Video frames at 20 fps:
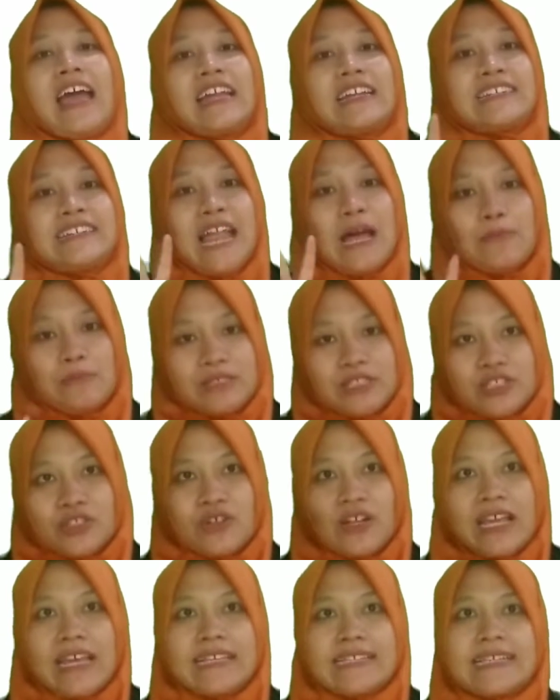Number 2
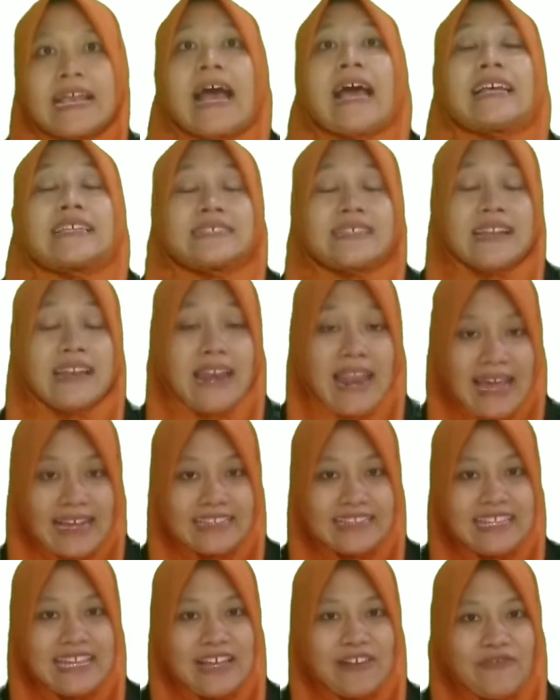is
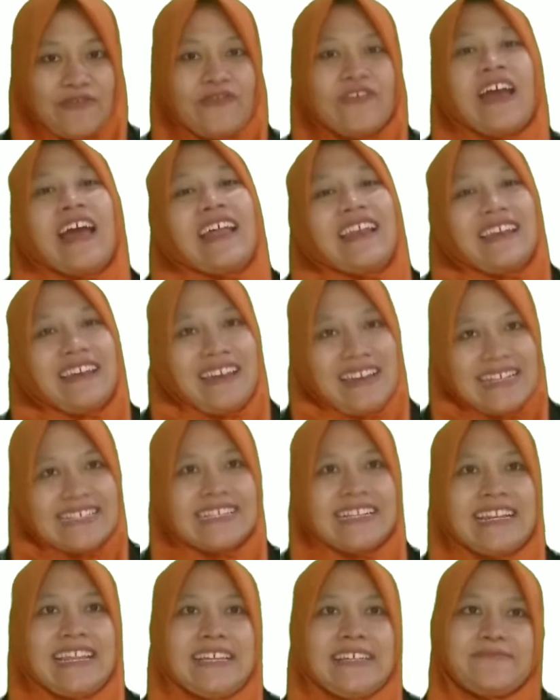selective
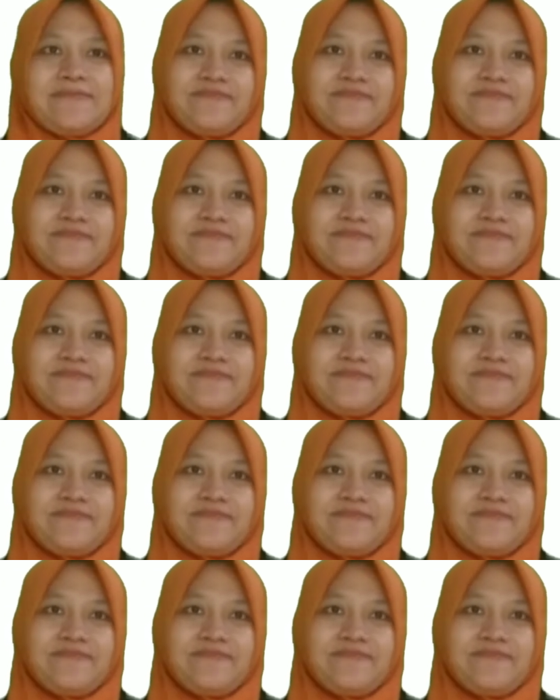listening.